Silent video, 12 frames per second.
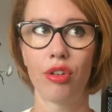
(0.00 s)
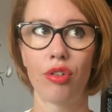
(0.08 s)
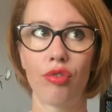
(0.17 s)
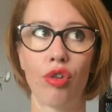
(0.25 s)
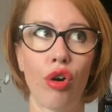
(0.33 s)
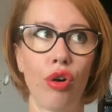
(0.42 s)
the
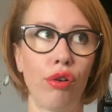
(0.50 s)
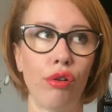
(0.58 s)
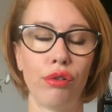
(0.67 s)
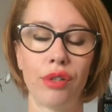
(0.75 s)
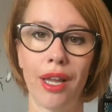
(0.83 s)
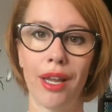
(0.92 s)

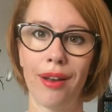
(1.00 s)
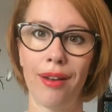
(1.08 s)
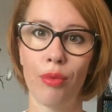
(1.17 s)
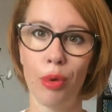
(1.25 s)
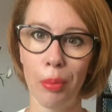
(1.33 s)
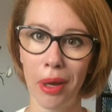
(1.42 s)
role that
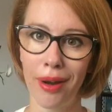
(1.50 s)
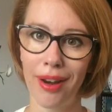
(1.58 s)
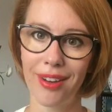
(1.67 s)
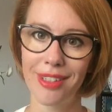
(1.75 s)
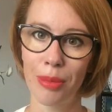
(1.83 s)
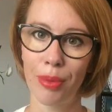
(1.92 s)
a
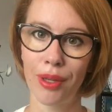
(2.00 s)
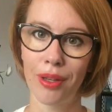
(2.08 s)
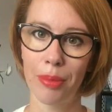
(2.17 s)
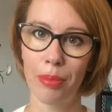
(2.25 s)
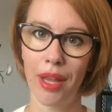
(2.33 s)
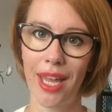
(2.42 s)
woman
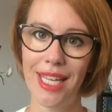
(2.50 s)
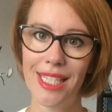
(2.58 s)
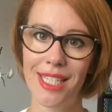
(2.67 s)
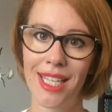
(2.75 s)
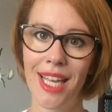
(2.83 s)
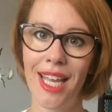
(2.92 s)
typically
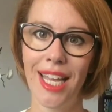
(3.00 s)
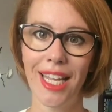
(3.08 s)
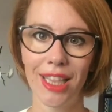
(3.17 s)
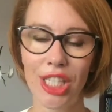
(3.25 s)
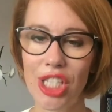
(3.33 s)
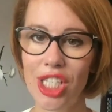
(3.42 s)
plays
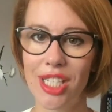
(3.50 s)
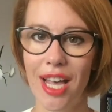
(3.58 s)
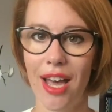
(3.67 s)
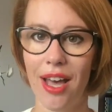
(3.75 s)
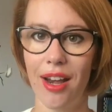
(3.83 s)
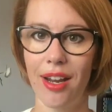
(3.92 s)
in the
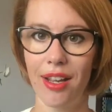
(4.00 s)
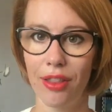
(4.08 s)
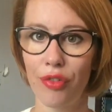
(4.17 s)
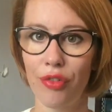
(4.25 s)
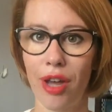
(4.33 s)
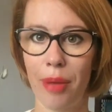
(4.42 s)
society,
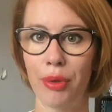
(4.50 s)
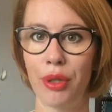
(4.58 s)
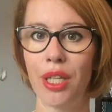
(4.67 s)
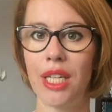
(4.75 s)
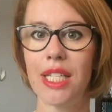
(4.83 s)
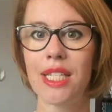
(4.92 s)
in the
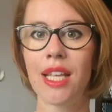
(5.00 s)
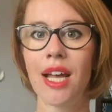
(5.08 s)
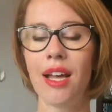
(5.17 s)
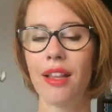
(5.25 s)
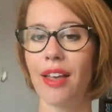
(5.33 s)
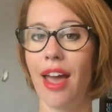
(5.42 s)
families,
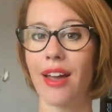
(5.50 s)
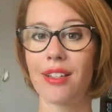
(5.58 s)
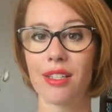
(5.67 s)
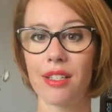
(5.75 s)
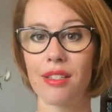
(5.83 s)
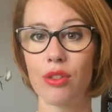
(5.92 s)
the
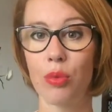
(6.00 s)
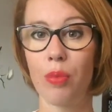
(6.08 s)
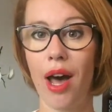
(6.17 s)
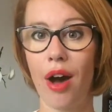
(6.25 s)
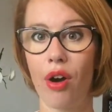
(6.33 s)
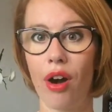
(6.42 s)
access to
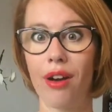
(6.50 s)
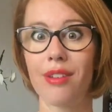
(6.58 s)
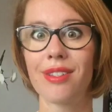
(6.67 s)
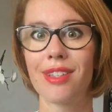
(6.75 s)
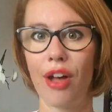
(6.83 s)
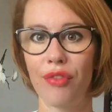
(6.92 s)
power,
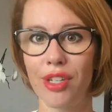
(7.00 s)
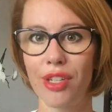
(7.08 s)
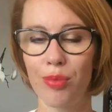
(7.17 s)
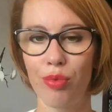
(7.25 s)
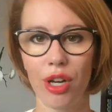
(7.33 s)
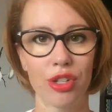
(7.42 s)

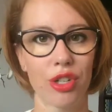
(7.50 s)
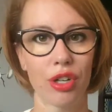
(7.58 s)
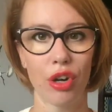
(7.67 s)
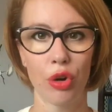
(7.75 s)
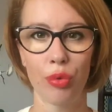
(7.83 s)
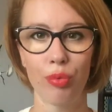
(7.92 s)

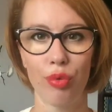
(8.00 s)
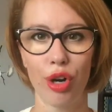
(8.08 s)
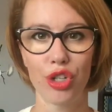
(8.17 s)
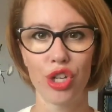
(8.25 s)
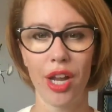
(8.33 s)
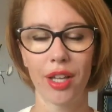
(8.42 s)
self-expression, own
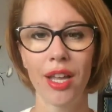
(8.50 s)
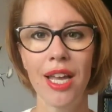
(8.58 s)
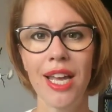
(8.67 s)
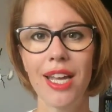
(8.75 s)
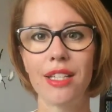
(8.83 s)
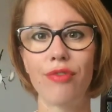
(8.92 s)
project.
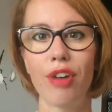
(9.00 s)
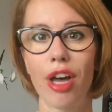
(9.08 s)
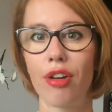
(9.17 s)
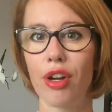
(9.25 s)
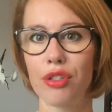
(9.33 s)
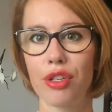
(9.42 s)
It's
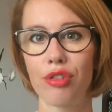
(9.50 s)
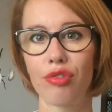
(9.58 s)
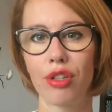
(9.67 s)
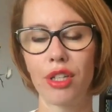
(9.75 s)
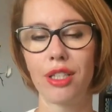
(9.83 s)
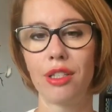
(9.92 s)
very also
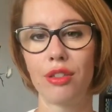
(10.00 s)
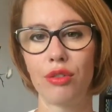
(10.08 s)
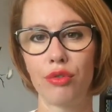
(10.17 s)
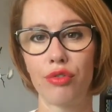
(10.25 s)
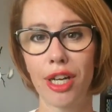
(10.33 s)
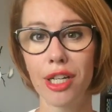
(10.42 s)
related
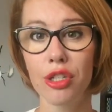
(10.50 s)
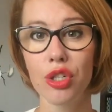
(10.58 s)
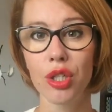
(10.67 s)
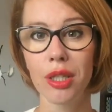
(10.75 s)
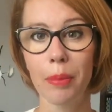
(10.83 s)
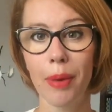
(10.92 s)
to
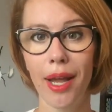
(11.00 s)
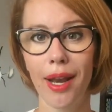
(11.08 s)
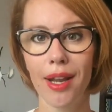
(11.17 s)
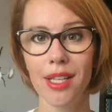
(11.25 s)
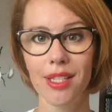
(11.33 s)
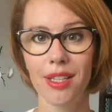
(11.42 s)
financial
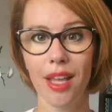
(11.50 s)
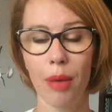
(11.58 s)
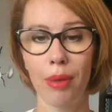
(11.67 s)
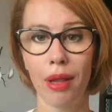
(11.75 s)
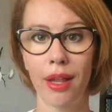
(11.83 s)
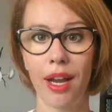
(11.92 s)
independence, the
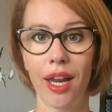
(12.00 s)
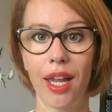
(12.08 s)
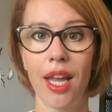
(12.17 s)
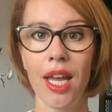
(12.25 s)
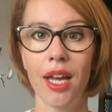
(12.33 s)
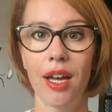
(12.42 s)

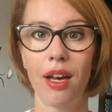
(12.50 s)
ability